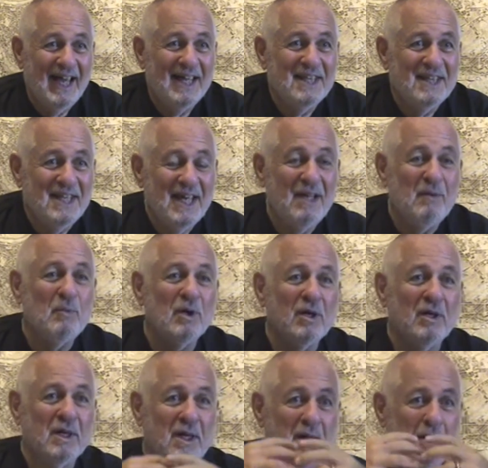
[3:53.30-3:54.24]
and then
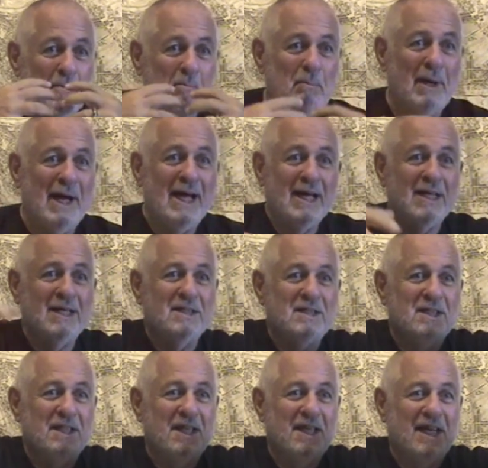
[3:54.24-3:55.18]
we're going to come back
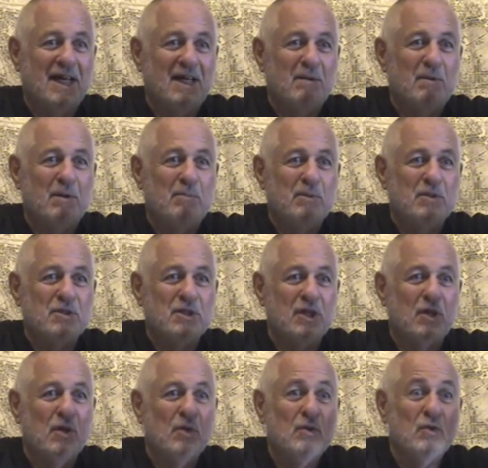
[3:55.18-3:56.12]
into the Academy of
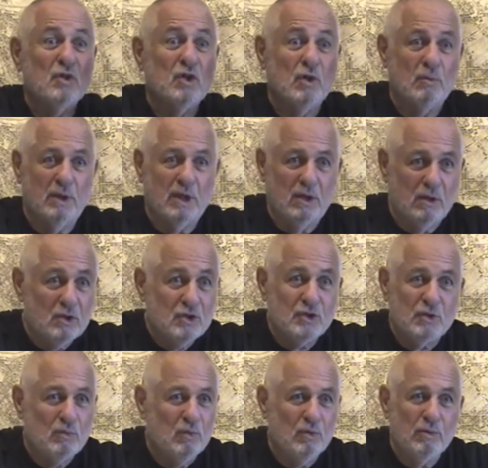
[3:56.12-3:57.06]
Music, go to their
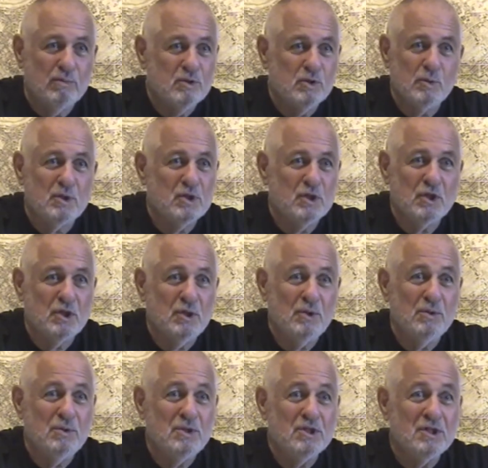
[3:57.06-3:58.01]
rehearsal rooms, which are
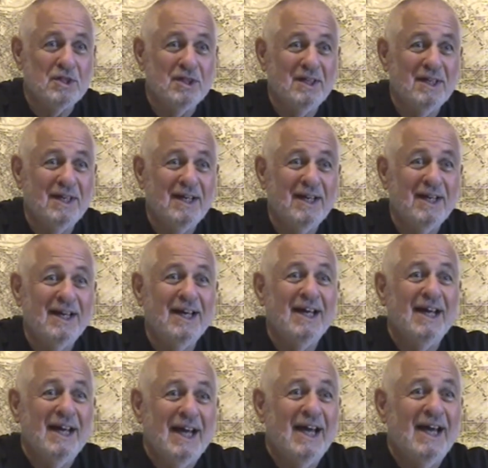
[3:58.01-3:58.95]
huge,
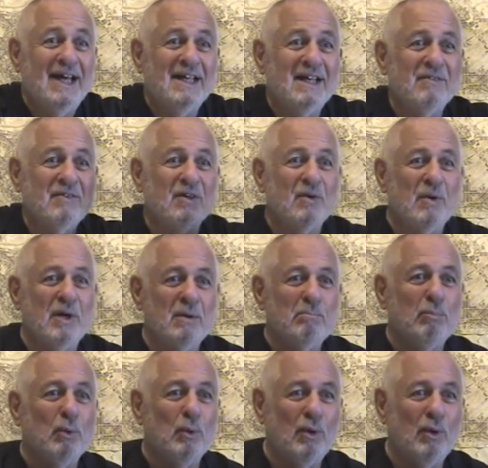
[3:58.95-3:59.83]
and have a great